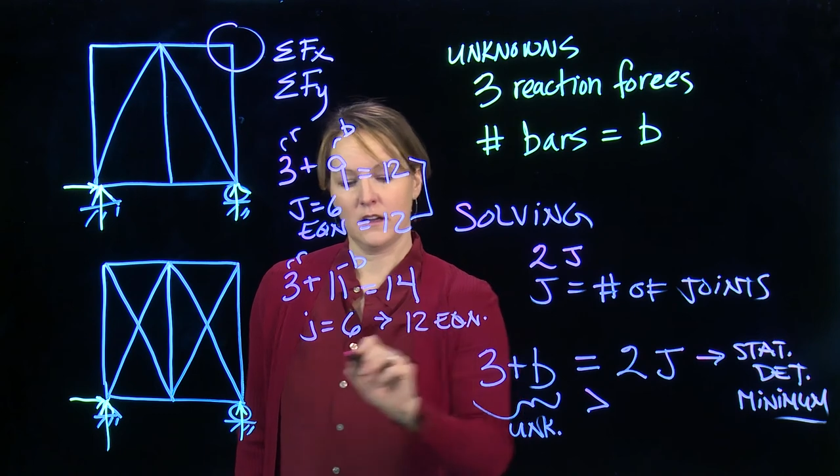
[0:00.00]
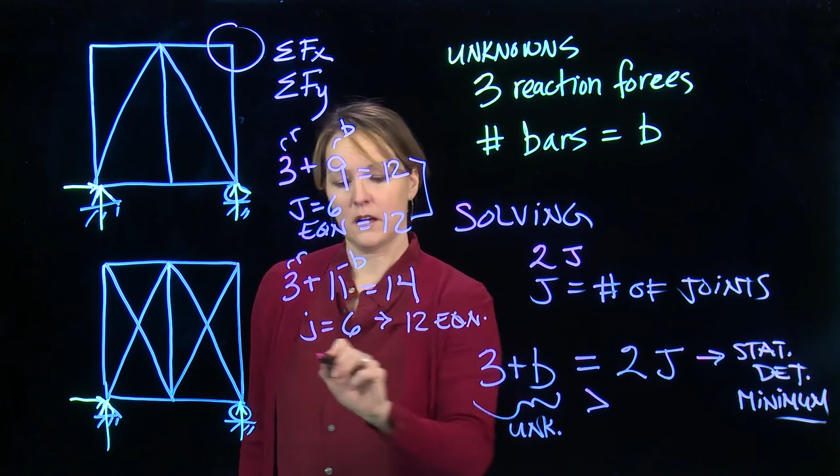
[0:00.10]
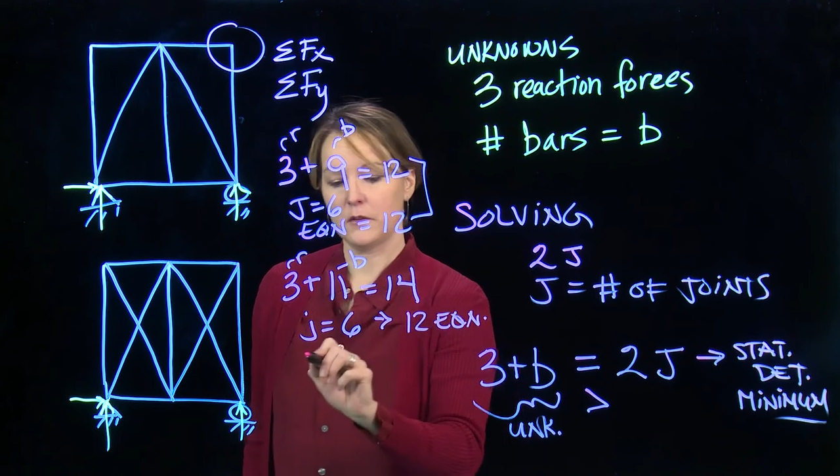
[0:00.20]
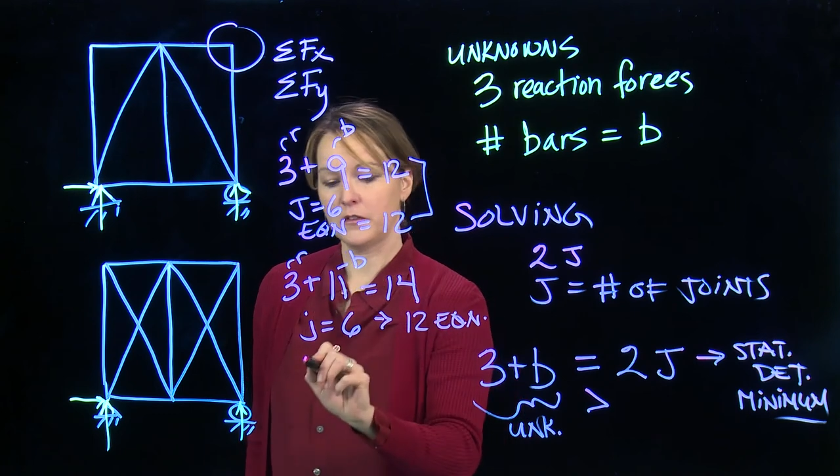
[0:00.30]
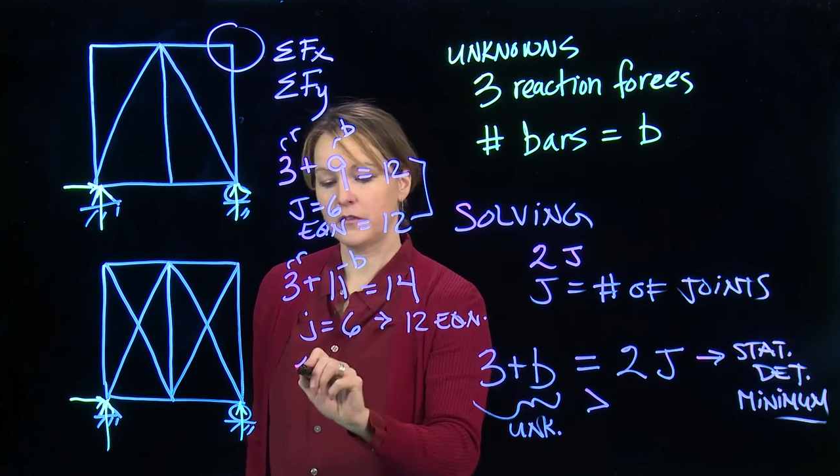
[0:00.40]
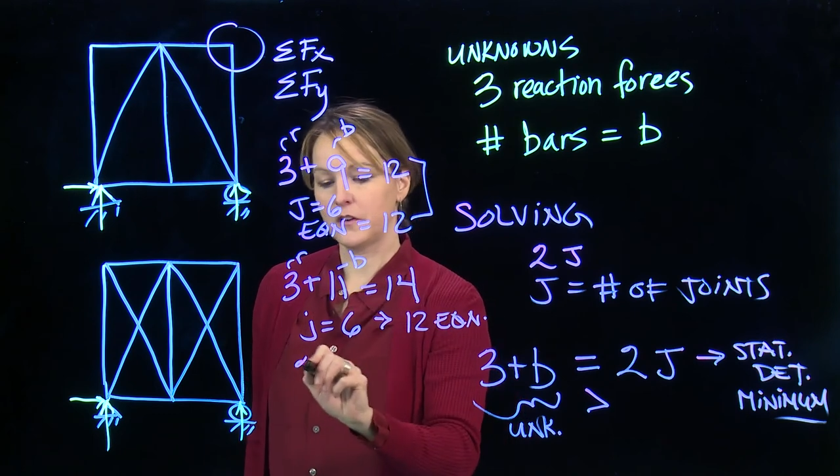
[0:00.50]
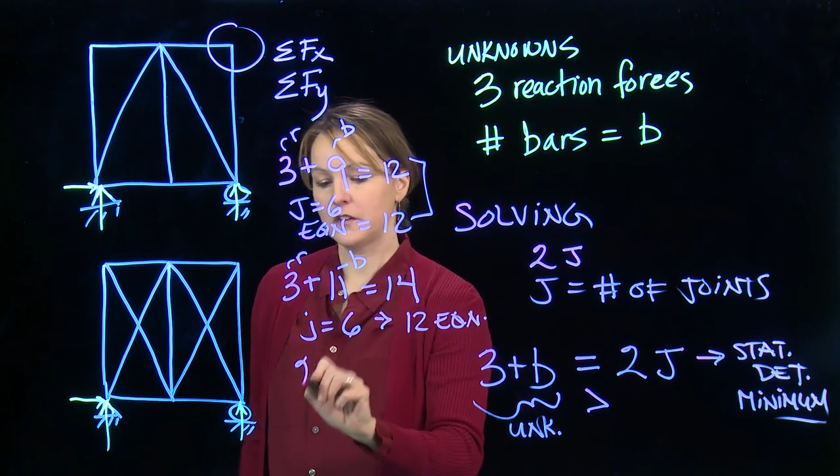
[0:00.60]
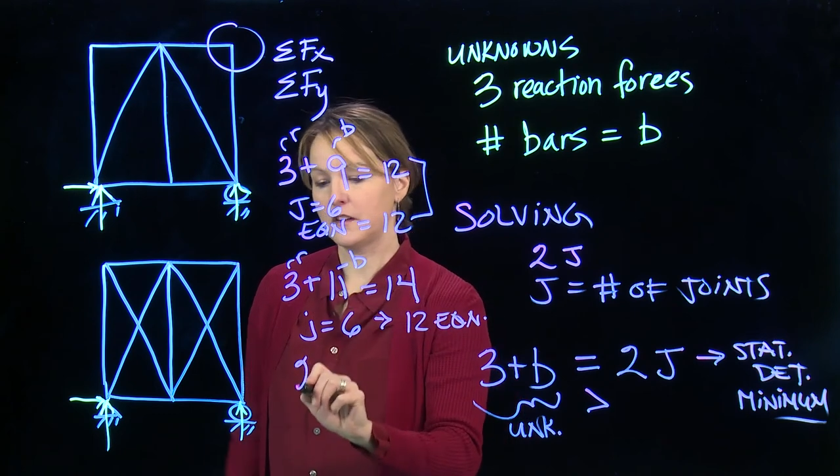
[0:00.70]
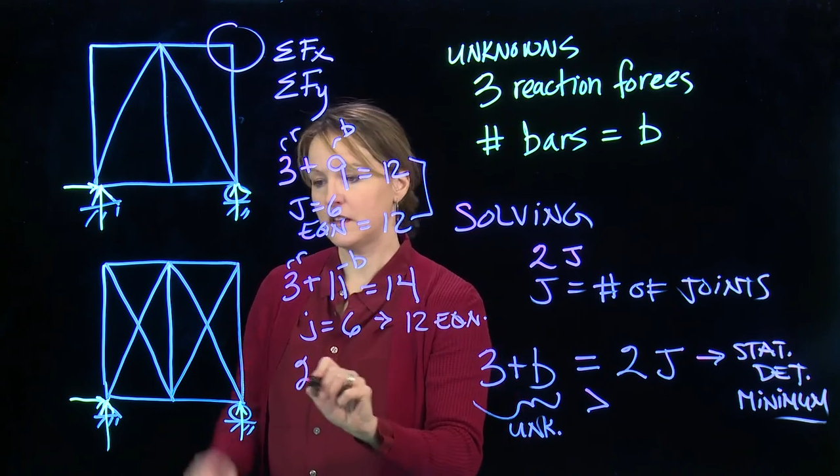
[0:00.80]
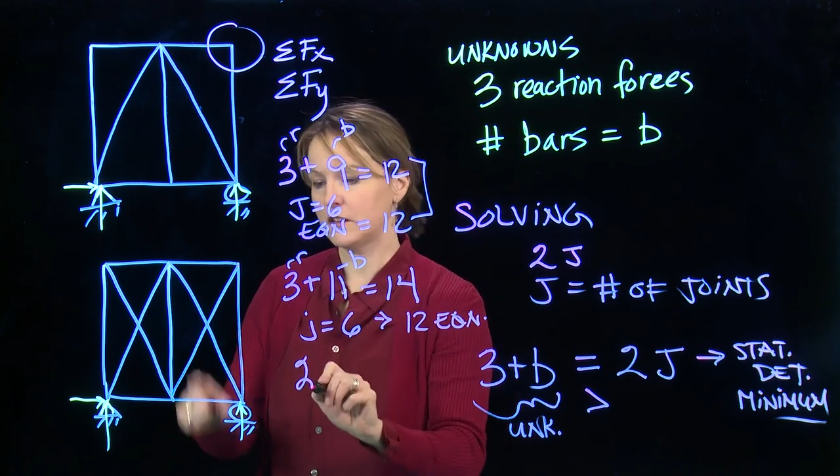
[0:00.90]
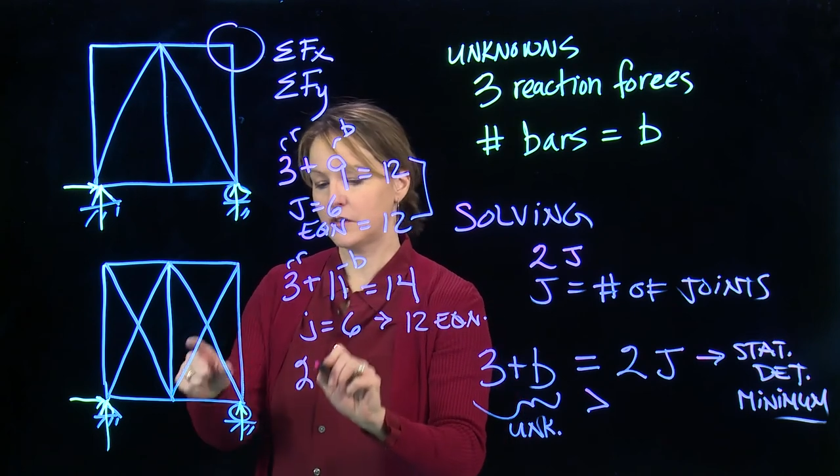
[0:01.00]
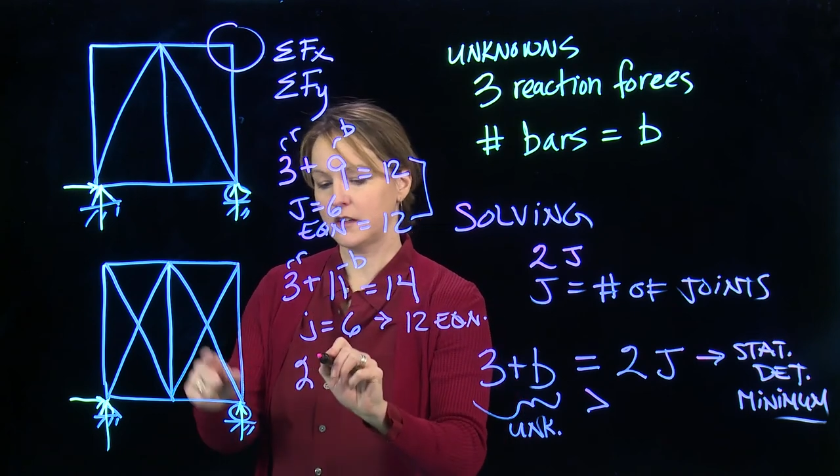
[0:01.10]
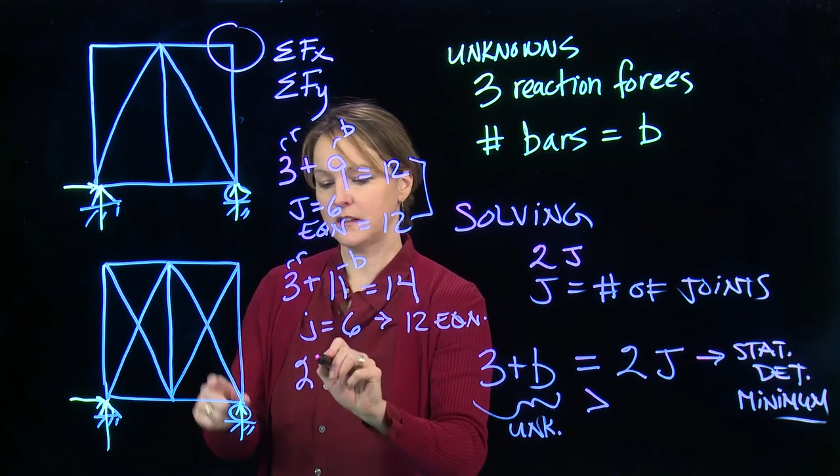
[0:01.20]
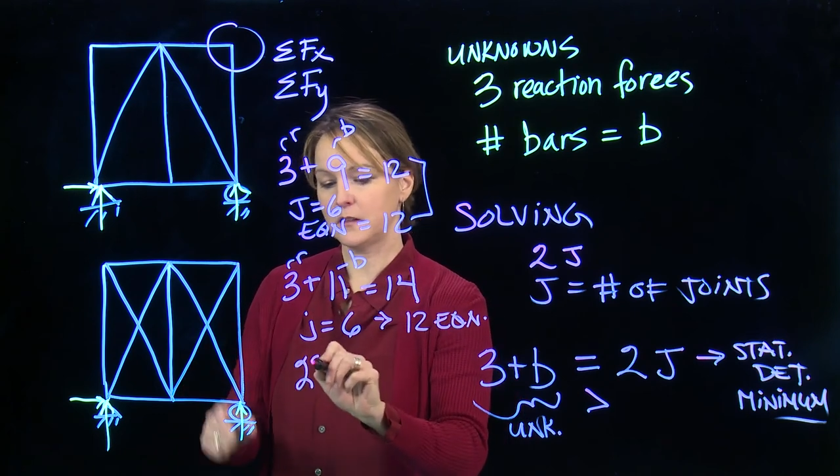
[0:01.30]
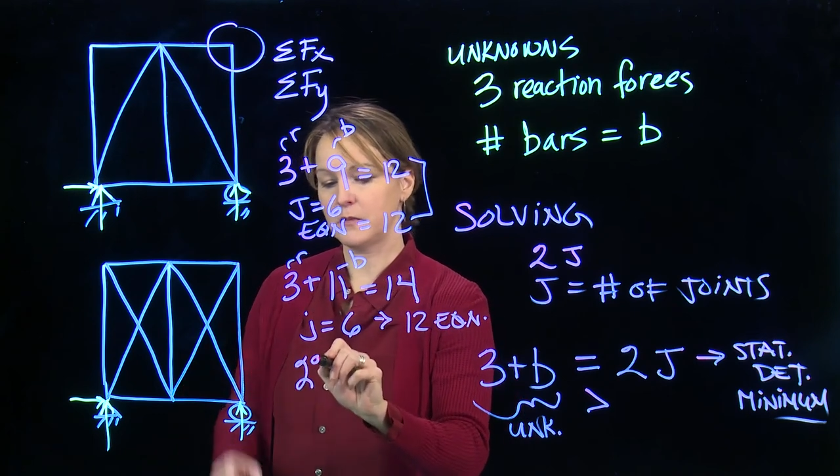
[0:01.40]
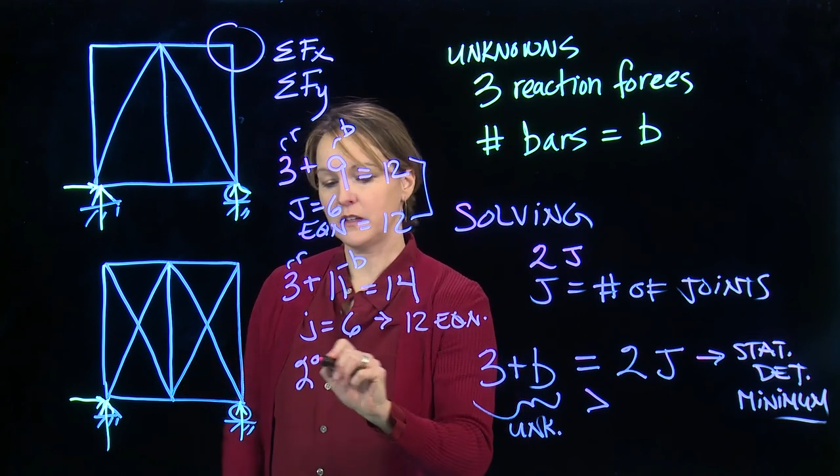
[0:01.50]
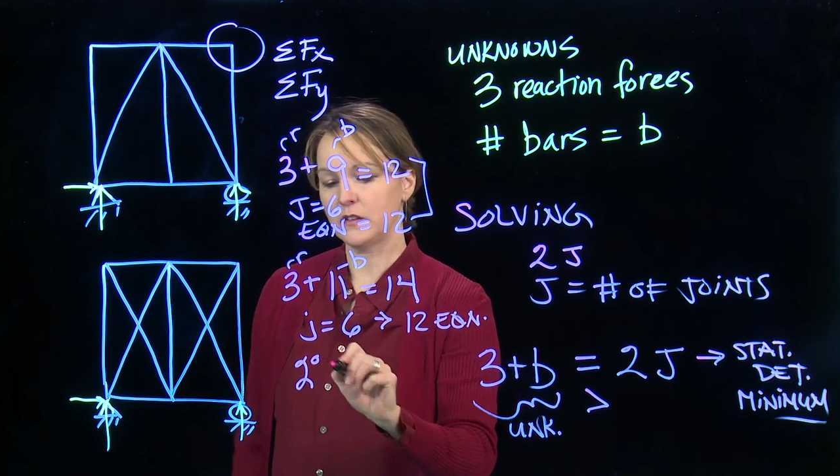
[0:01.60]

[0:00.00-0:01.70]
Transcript: I would refer to this truss as being